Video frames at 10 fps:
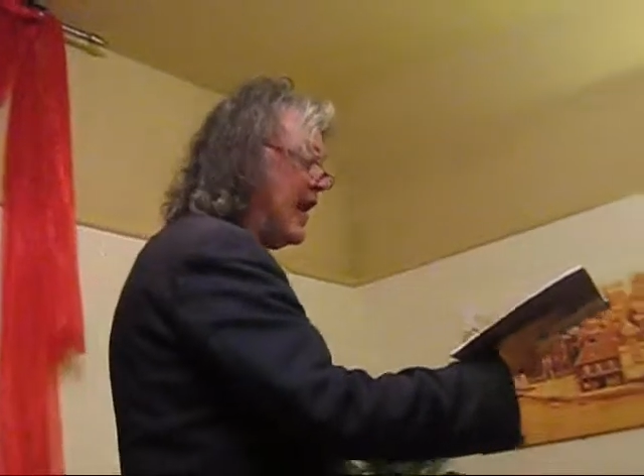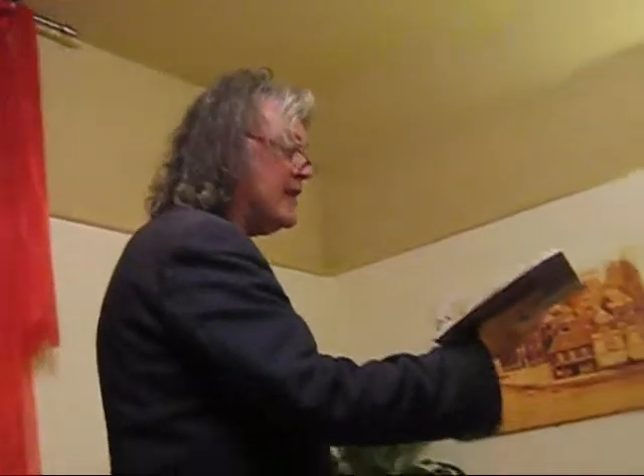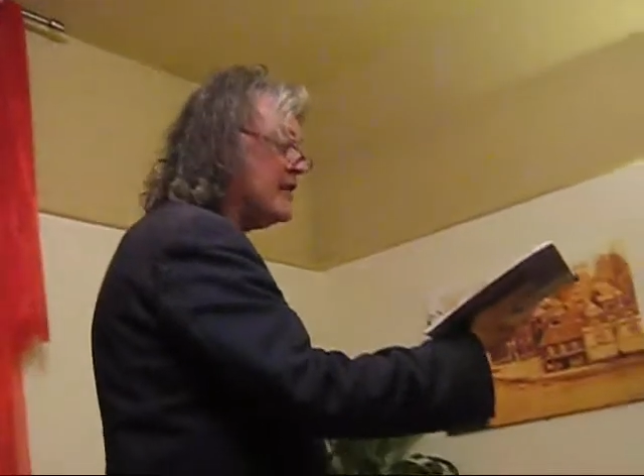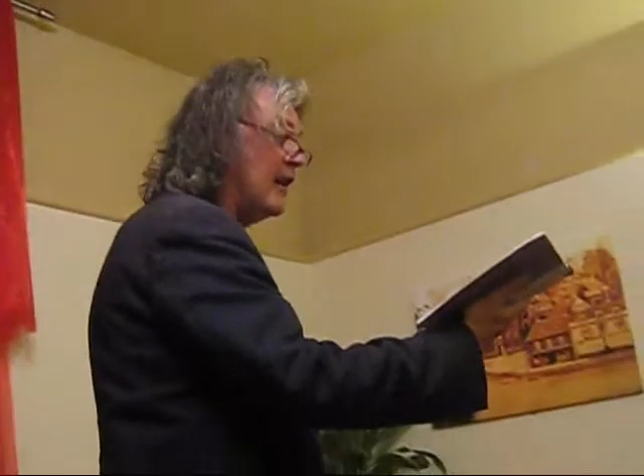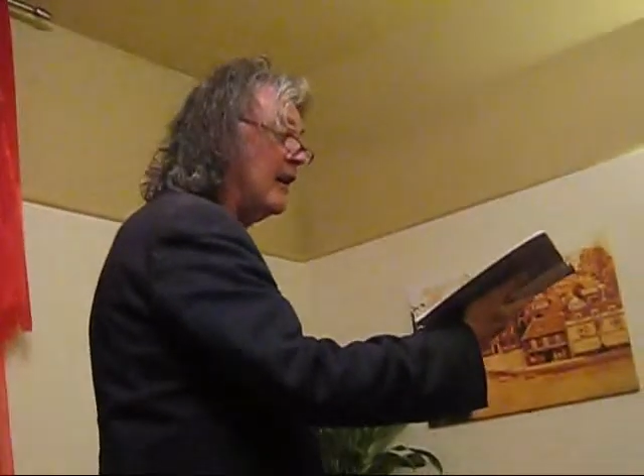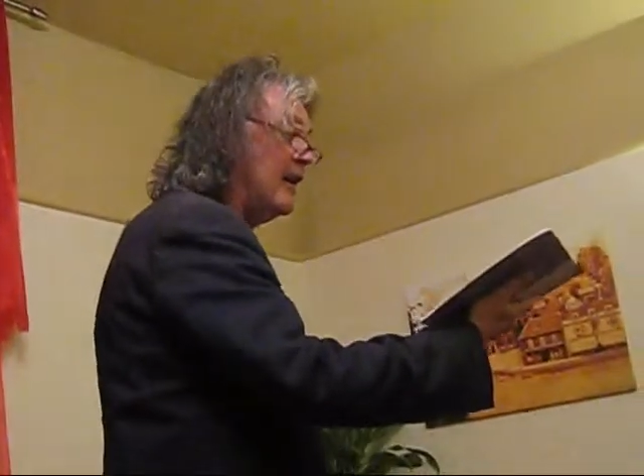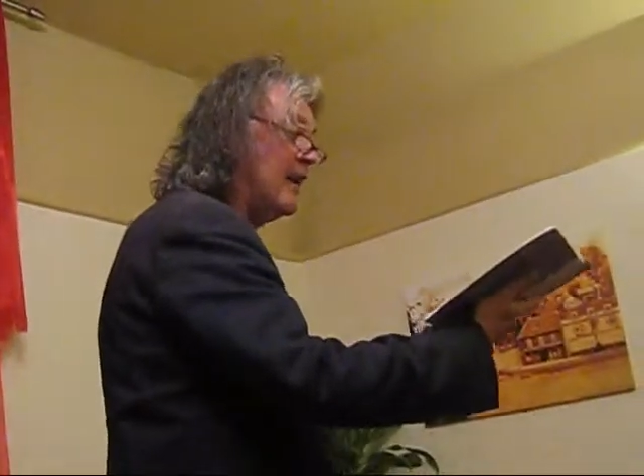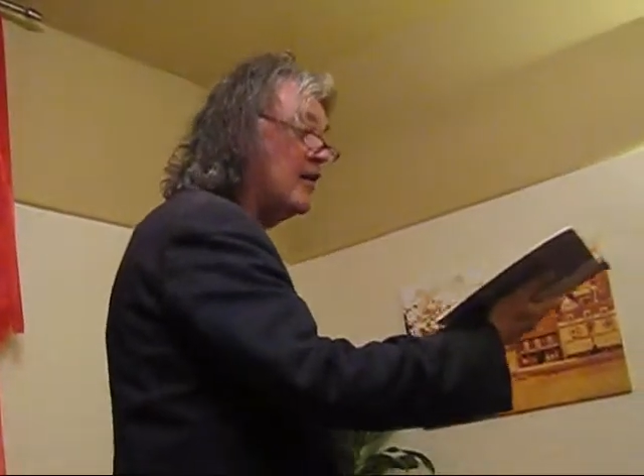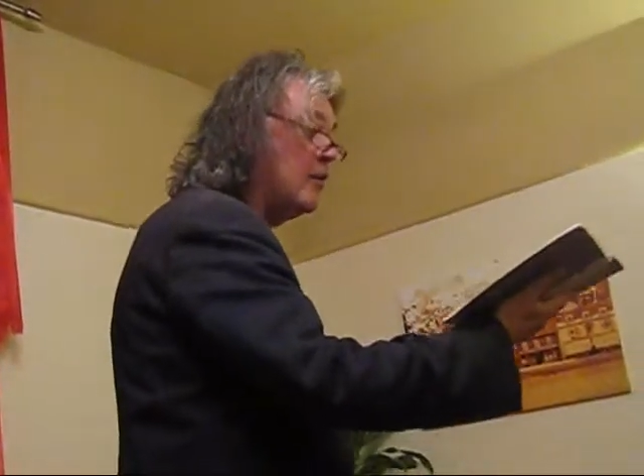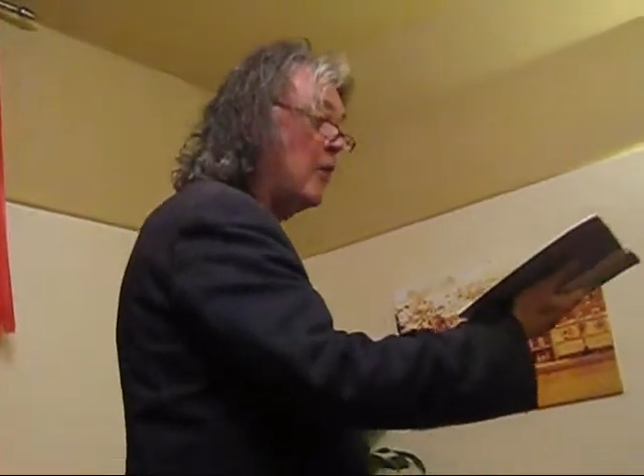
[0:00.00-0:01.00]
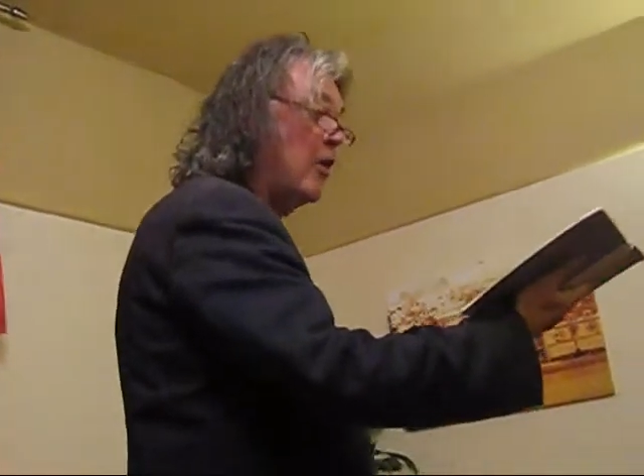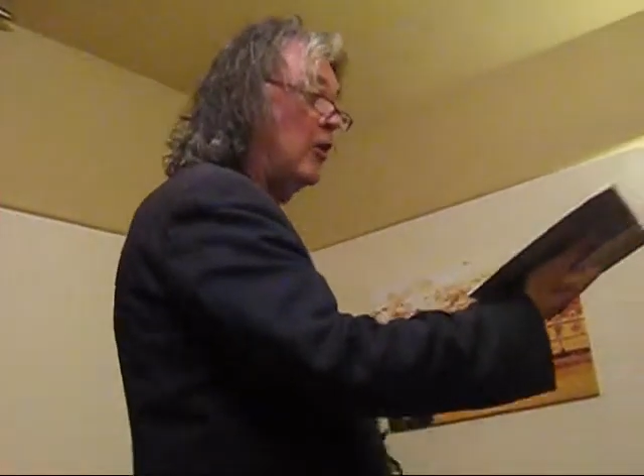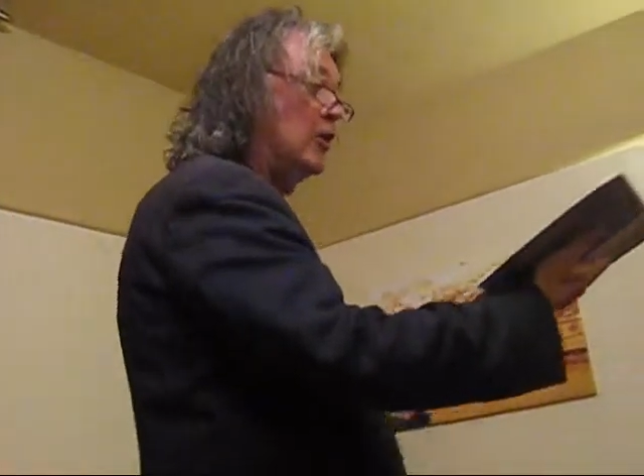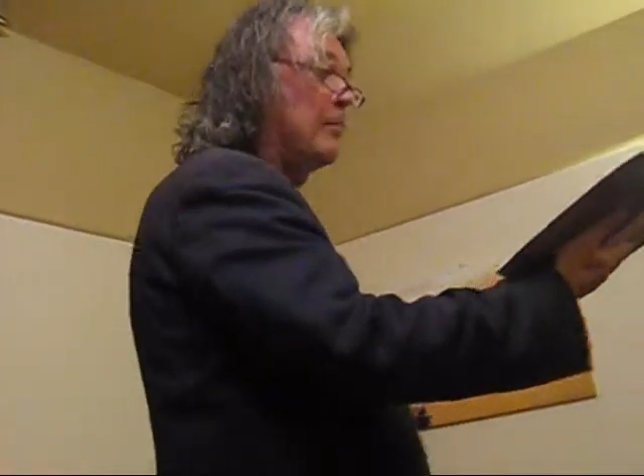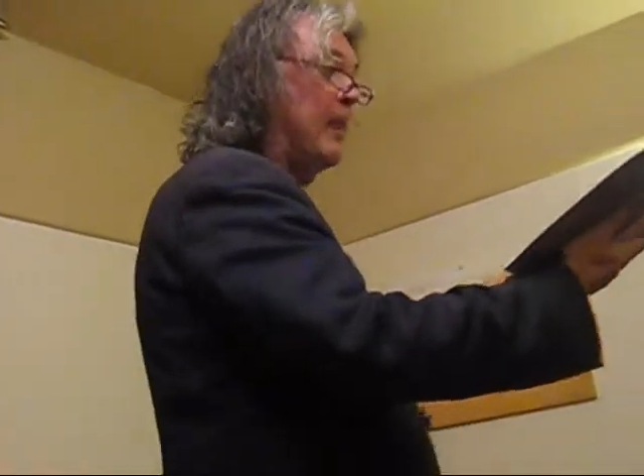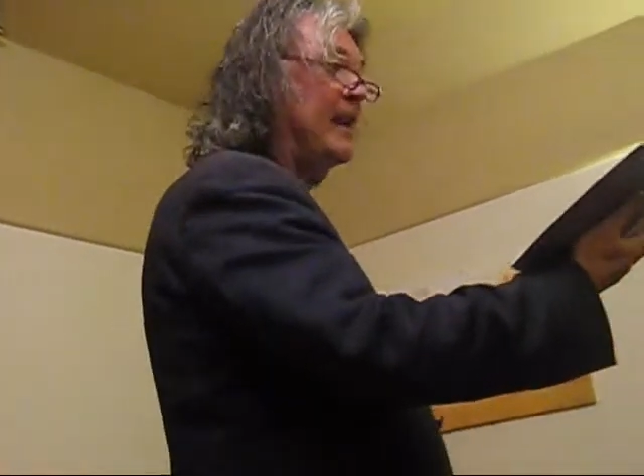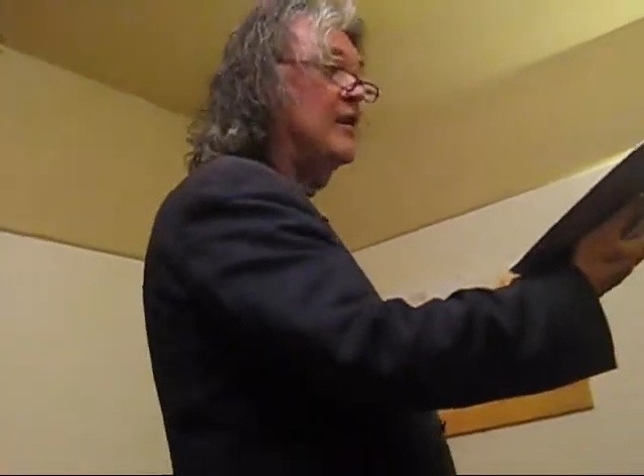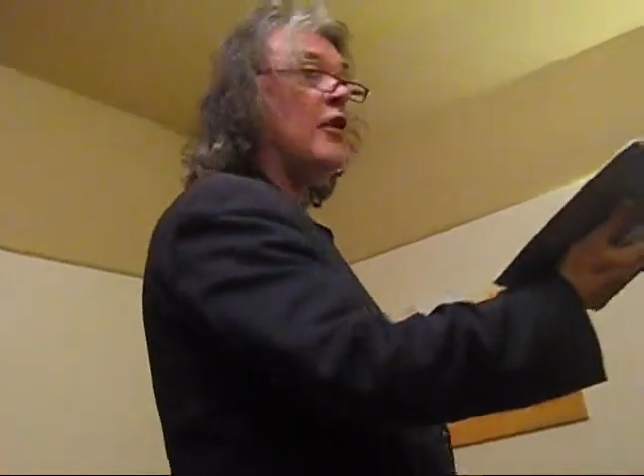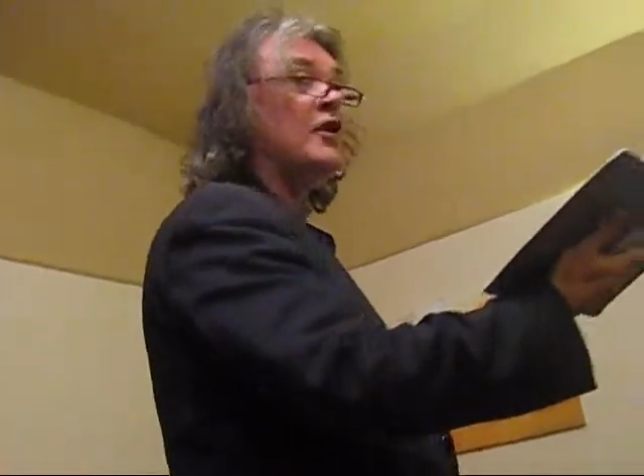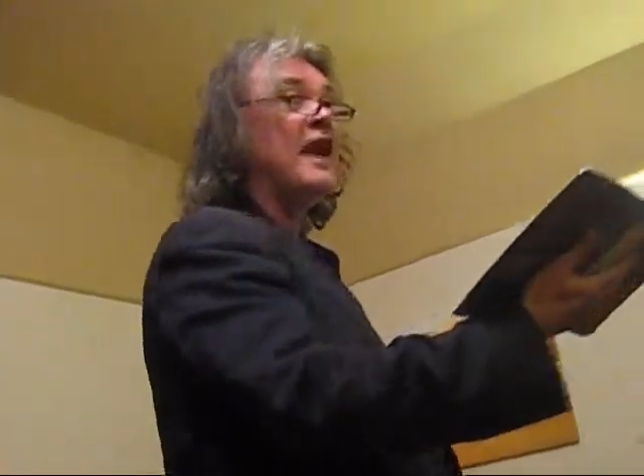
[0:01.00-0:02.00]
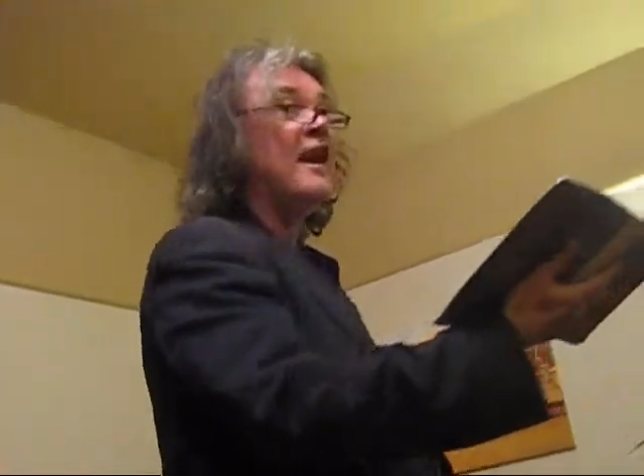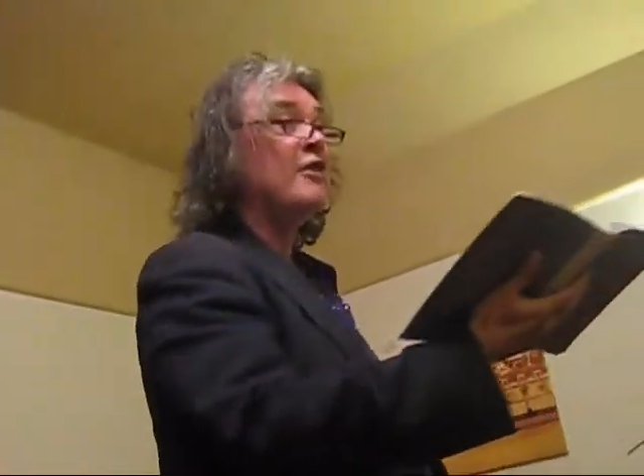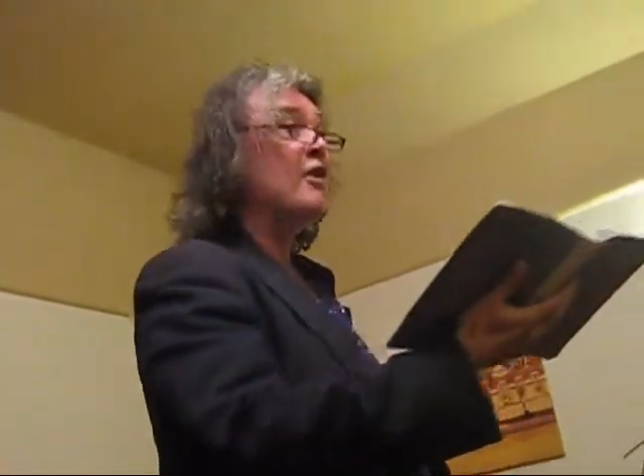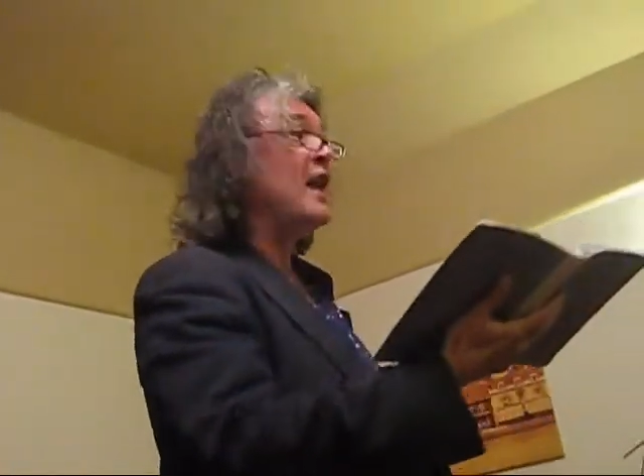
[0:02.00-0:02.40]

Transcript: lighter and the world might not ever